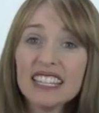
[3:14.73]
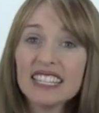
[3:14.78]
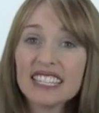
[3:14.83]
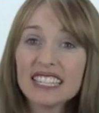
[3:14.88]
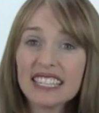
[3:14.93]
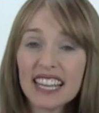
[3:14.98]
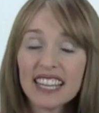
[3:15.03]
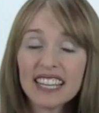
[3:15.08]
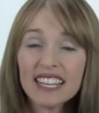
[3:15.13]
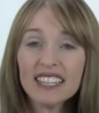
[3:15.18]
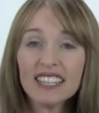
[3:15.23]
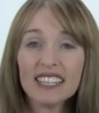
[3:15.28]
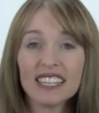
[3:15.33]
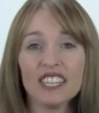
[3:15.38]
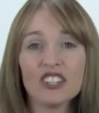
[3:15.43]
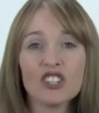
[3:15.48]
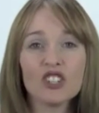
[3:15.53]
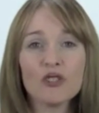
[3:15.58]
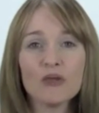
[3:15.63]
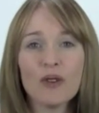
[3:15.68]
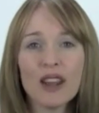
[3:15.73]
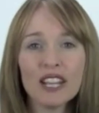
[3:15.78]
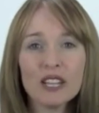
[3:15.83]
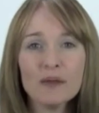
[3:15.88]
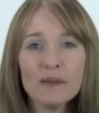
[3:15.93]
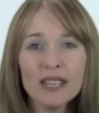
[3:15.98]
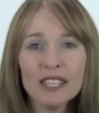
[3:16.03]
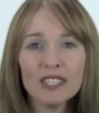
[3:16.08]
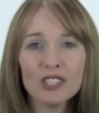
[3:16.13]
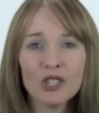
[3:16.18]
Secondly, she
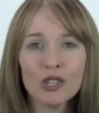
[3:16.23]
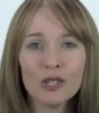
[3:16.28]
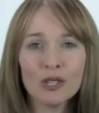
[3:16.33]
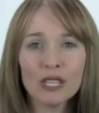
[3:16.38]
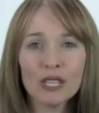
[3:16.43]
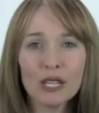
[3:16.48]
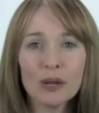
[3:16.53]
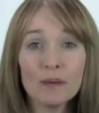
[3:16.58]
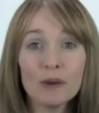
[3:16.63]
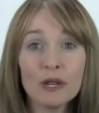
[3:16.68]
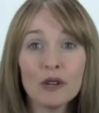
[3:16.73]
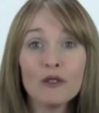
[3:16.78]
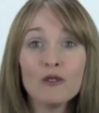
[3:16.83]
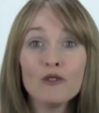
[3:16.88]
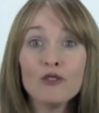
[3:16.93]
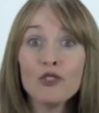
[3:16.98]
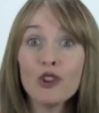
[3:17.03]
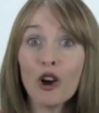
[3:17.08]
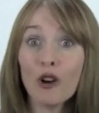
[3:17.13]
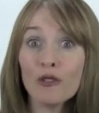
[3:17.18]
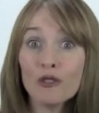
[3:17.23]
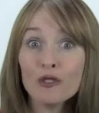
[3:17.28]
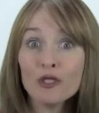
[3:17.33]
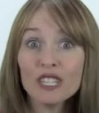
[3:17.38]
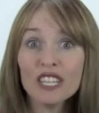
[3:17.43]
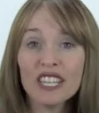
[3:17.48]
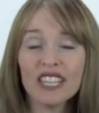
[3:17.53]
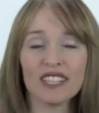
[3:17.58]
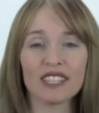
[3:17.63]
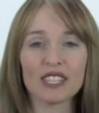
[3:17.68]
recommends using a bit of
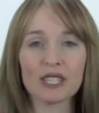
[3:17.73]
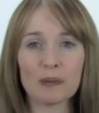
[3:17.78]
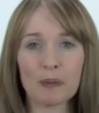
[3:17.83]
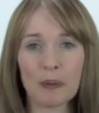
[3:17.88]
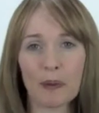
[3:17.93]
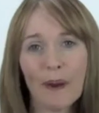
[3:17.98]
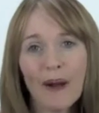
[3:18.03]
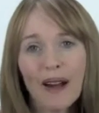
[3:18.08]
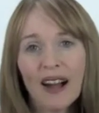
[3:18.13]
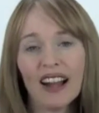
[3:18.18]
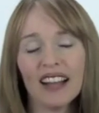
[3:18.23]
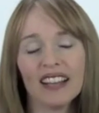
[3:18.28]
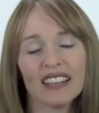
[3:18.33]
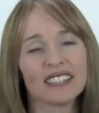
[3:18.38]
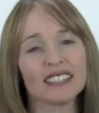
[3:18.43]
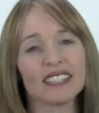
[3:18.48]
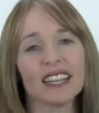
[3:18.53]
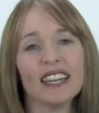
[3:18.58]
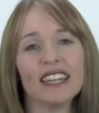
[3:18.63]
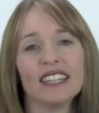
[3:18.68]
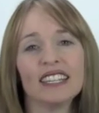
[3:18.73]
novelty and surprise